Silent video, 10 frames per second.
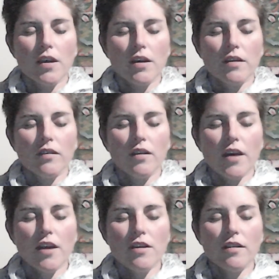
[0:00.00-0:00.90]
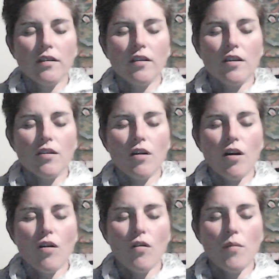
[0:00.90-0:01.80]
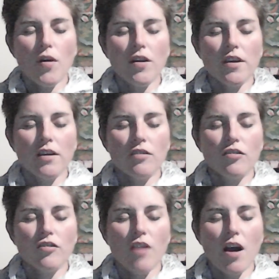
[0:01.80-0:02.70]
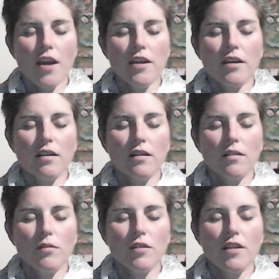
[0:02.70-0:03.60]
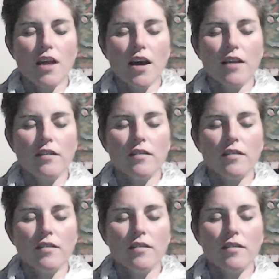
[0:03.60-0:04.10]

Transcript: So now you can see your whole body is shining with light.